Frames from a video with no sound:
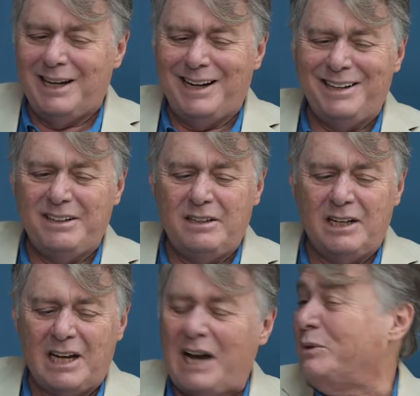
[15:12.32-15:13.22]
And
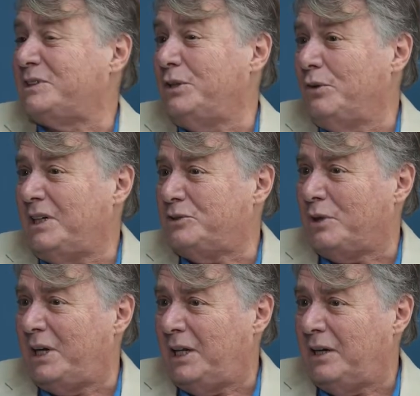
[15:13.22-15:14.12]
uh, I was the only
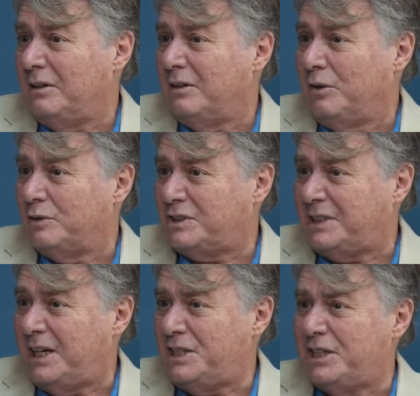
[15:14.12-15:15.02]
Israeli on
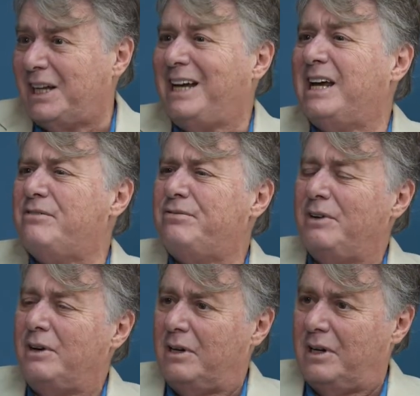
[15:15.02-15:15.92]
stage, and I gave
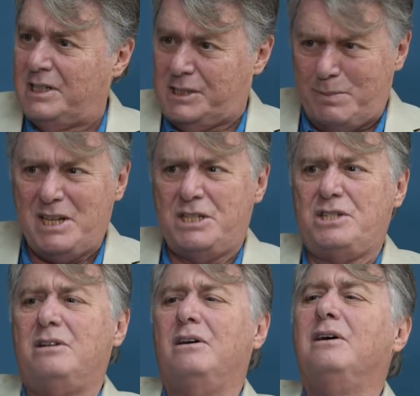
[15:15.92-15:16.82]
a
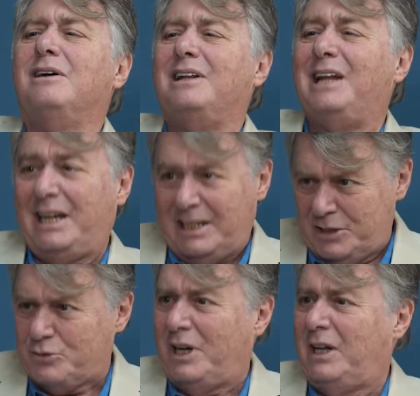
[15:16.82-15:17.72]
speech like an
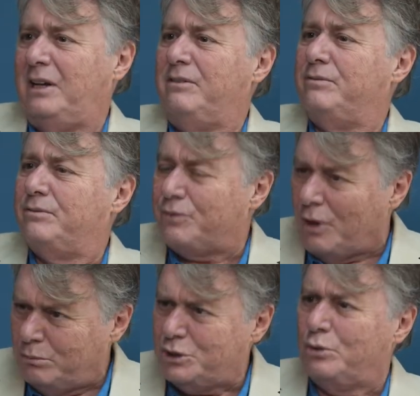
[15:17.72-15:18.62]
Israeli
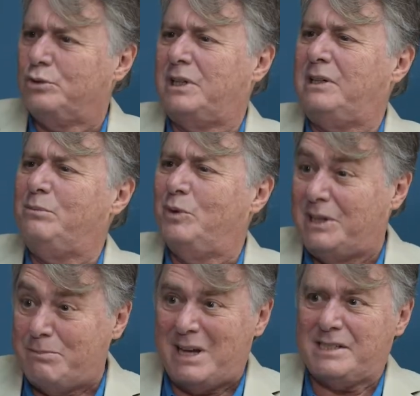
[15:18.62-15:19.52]
from Jerusalem with
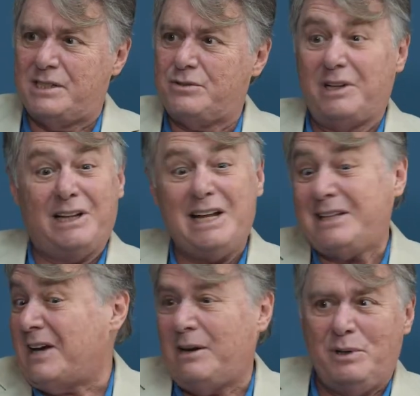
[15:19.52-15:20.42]
a message. At
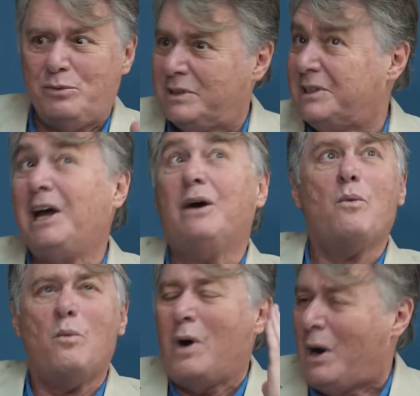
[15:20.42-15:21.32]
that time, it was like,
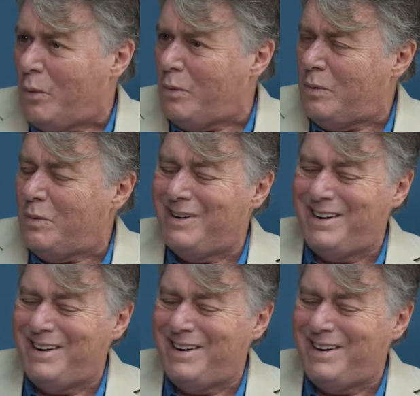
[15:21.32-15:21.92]
wow.